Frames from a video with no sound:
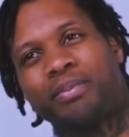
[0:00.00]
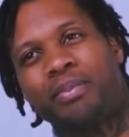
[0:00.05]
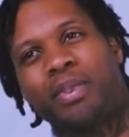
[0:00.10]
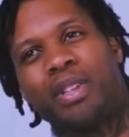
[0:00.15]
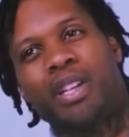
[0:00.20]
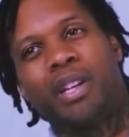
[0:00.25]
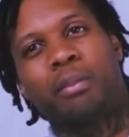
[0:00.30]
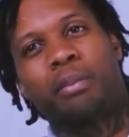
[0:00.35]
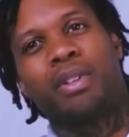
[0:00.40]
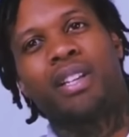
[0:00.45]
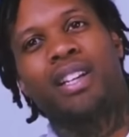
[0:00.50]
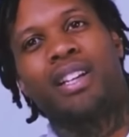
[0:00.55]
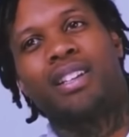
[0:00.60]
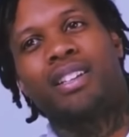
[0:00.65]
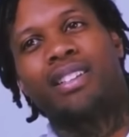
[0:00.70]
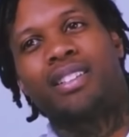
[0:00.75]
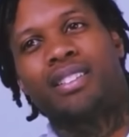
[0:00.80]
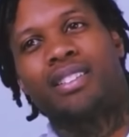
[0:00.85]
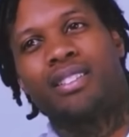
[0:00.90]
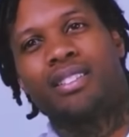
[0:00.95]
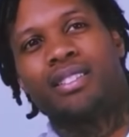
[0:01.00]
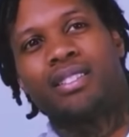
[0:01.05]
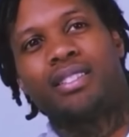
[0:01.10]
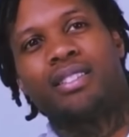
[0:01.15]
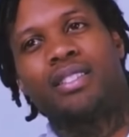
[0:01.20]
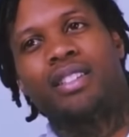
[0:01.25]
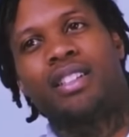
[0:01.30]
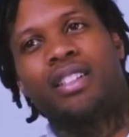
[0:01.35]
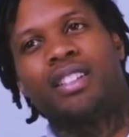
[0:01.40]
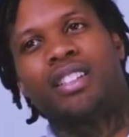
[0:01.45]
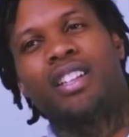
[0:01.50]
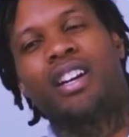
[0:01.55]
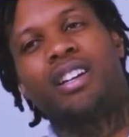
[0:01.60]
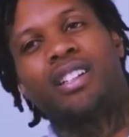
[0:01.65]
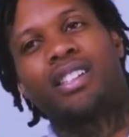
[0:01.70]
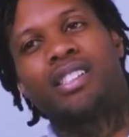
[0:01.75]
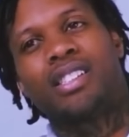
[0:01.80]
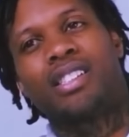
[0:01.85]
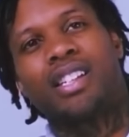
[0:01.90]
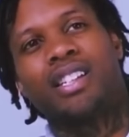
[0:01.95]
And they'd be like, no,
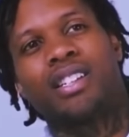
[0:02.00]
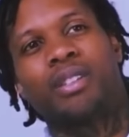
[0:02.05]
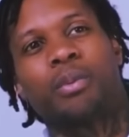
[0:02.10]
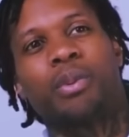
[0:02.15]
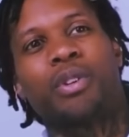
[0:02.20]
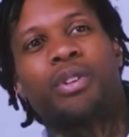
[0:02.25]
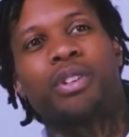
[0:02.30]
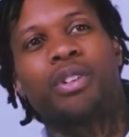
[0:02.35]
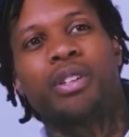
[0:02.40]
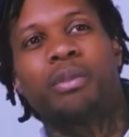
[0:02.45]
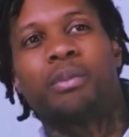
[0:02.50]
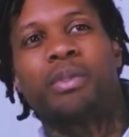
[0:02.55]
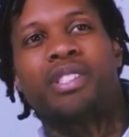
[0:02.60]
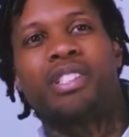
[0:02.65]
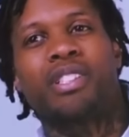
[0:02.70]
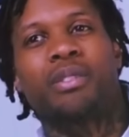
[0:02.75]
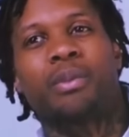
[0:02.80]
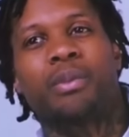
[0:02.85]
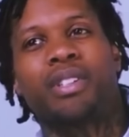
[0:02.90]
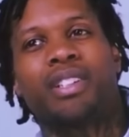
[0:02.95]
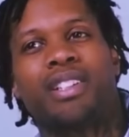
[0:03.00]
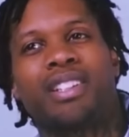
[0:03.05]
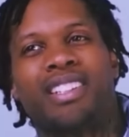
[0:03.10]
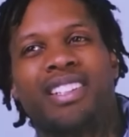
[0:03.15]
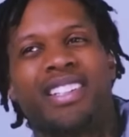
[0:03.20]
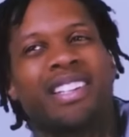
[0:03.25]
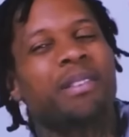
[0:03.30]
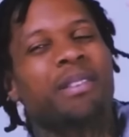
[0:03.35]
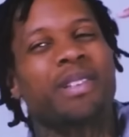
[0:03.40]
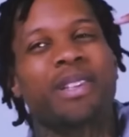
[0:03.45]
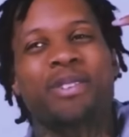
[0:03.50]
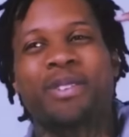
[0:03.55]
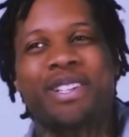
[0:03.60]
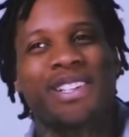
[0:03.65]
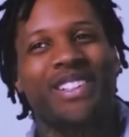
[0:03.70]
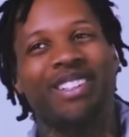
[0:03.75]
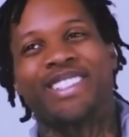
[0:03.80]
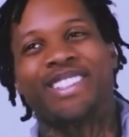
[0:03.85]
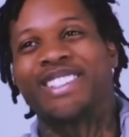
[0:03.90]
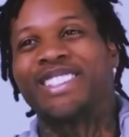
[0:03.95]
this ain't the real him, it's just what they, and I'm like,
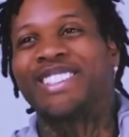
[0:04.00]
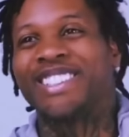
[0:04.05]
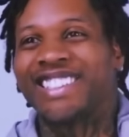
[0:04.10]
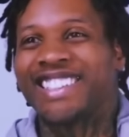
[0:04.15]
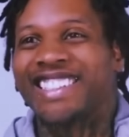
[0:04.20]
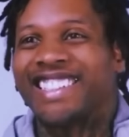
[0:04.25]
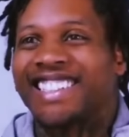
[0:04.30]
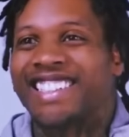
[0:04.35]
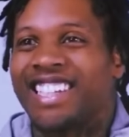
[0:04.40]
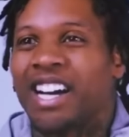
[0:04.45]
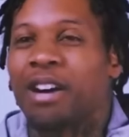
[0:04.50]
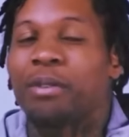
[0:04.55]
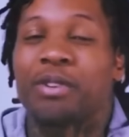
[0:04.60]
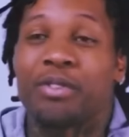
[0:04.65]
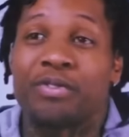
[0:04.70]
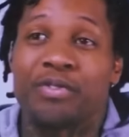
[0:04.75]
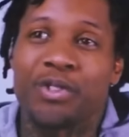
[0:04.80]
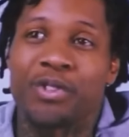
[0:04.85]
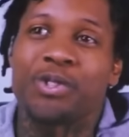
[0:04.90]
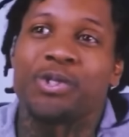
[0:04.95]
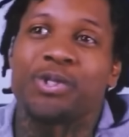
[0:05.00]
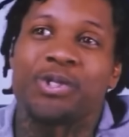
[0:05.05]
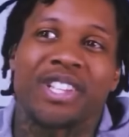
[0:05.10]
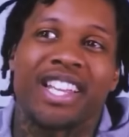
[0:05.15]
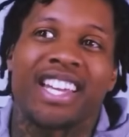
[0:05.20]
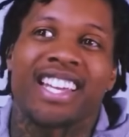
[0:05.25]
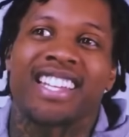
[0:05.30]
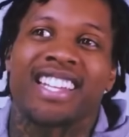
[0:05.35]
wait, hold on, I'm confused now.